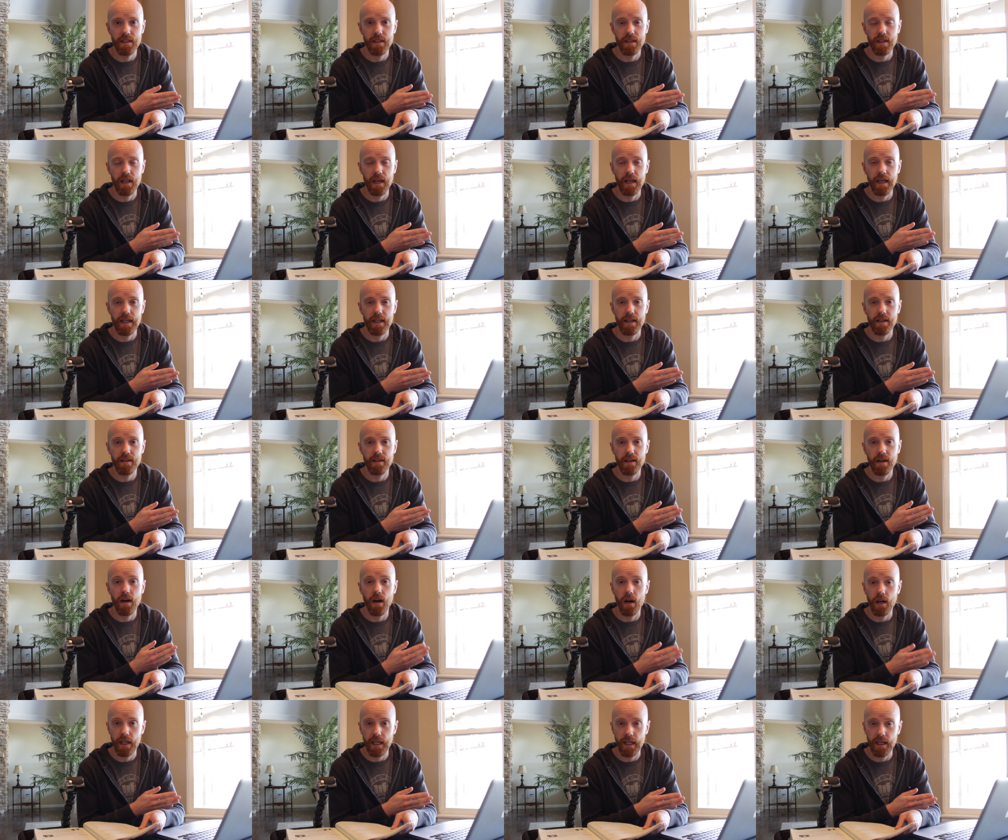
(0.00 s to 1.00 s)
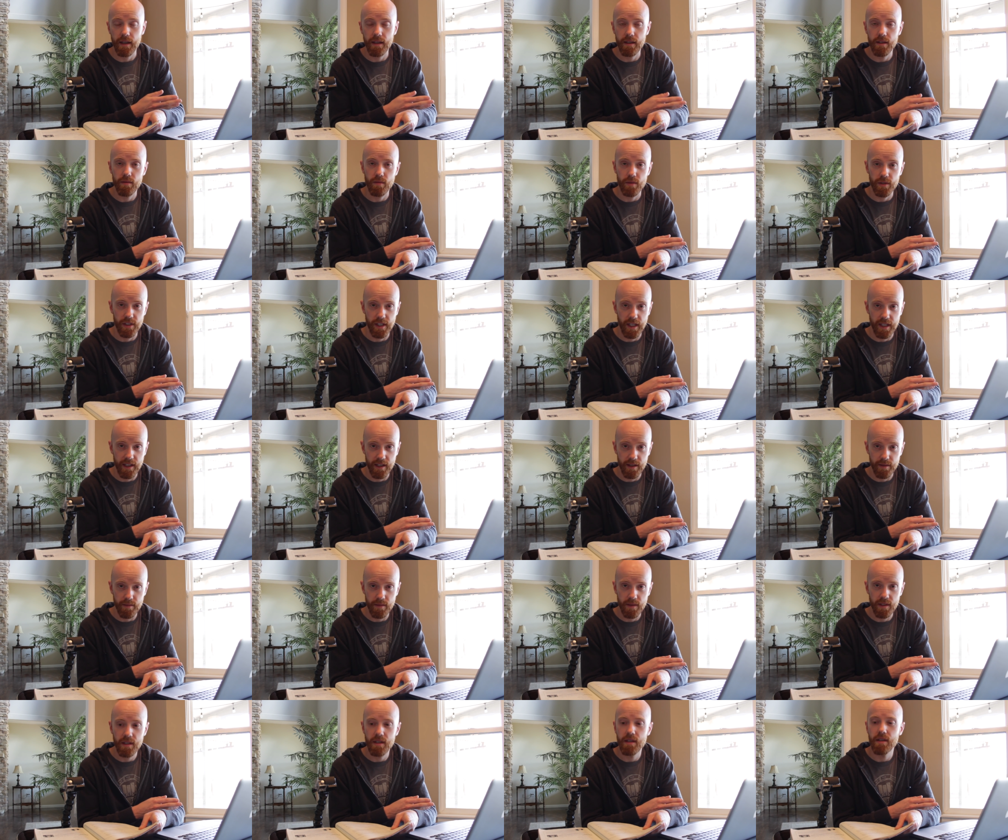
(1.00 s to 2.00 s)
like Anki, which I
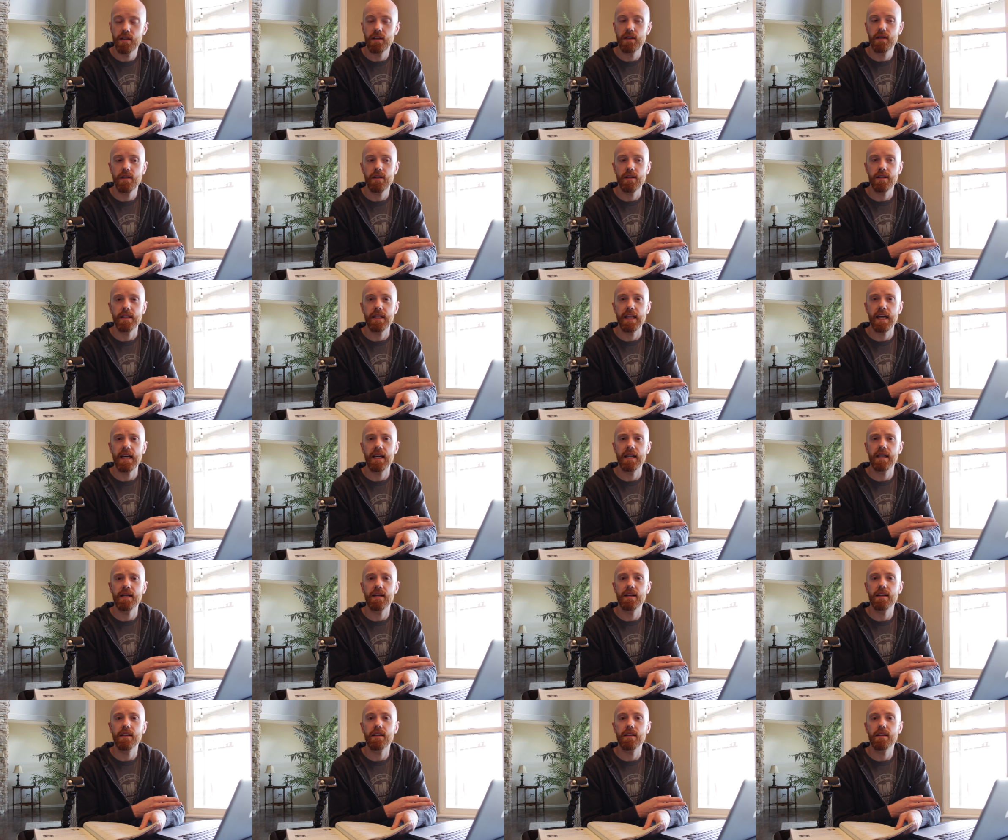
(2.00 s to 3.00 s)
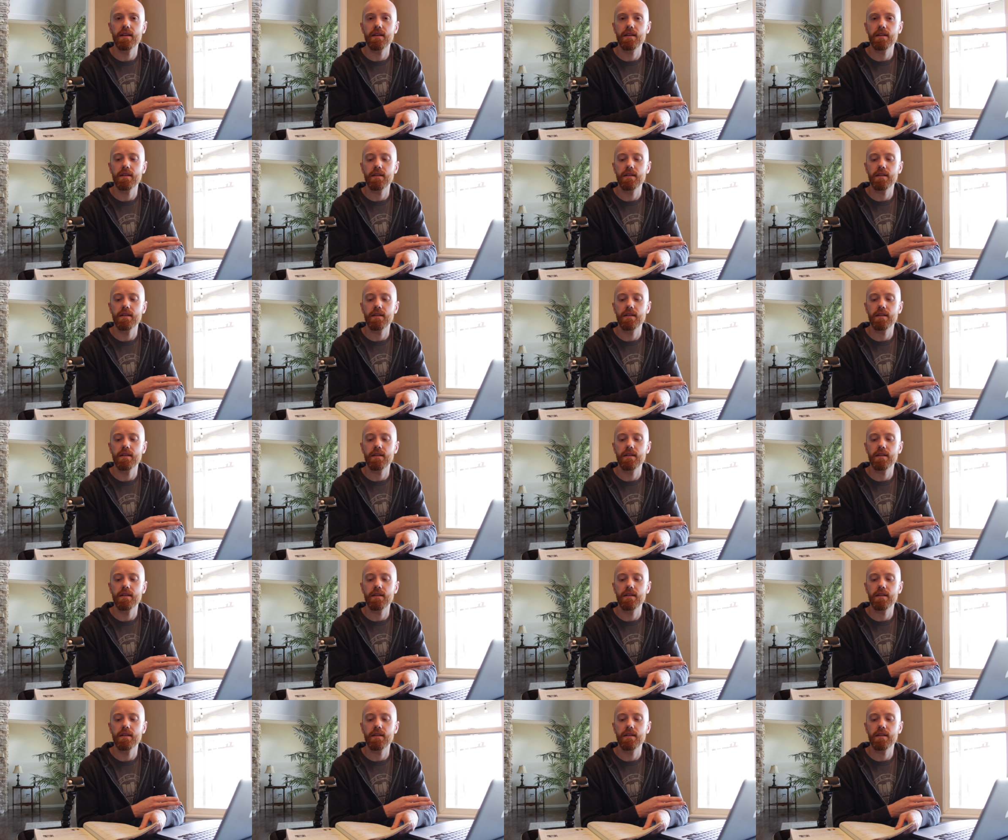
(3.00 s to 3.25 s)
am, then